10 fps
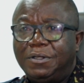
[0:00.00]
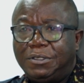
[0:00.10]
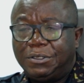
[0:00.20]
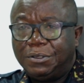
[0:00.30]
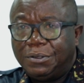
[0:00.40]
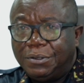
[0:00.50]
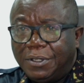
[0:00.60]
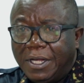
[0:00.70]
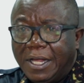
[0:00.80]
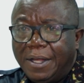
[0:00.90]

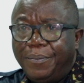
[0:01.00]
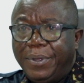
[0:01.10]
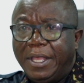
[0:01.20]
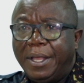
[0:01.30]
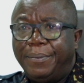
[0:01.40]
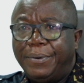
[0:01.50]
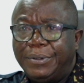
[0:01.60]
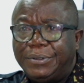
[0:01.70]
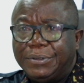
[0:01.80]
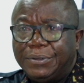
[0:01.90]
to be
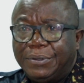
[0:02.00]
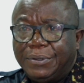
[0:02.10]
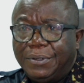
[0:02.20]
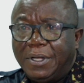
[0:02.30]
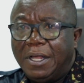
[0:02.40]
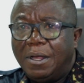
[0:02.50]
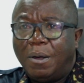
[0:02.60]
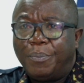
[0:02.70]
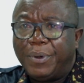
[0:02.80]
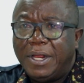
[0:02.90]
able to
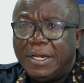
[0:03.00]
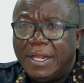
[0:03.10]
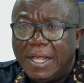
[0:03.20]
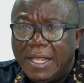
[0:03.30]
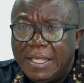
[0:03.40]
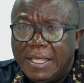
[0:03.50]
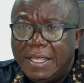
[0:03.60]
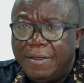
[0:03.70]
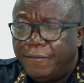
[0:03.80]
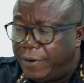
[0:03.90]
operate the
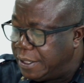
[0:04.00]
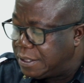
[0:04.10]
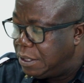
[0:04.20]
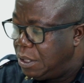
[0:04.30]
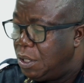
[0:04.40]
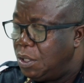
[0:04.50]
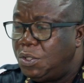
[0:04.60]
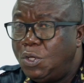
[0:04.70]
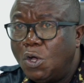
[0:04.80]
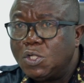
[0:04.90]
e-invoice.
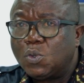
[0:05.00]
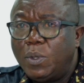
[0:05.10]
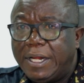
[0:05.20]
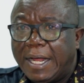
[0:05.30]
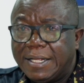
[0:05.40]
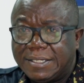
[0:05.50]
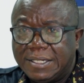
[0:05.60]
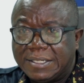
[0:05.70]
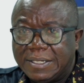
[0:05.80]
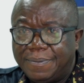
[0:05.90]
Those with that
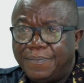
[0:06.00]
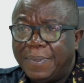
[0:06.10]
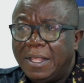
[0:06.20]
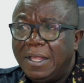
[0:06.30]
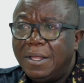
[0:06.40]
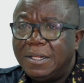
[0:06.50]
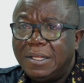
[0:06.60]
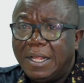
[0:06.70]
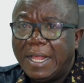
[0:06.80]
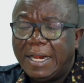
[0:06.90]
system,
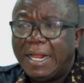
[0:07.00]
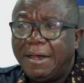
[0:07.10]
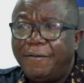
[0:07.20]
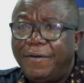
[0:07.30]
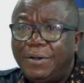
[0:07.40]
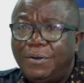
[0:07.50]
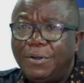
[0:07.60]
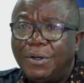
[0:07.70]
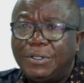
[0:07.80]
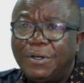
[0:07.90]
the Ghana
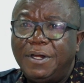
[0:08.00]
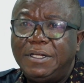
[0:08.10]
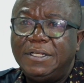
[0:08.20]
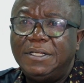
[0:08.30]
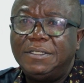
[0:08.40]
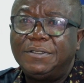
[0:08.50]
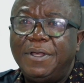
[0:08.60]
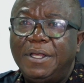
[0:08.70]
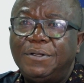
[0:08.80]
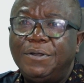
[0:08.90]
Revenue Authority is
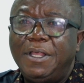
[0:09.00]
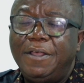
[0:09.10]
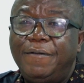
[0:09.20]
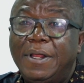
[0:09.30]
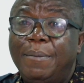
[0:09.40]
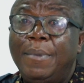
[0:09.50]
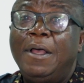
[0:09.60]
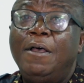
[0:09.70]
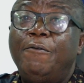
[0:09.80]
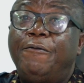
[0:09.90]
going to give them
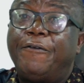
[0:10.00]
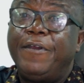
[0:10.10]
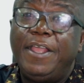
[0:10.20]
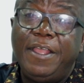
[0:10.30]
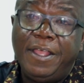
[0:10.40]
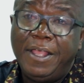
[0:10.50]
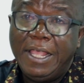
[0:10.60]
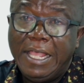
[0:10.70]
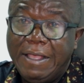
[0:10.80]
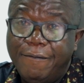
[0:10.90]
free
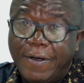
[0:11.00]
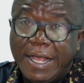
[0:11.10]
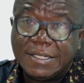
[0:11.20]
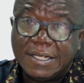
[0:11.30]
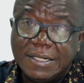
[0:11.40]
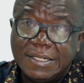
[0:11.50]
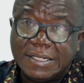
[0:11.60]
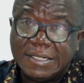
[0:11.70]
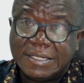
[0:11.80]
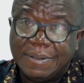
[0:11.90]
invoicing
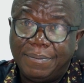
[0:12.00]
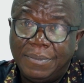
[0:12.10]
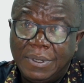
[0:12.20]
system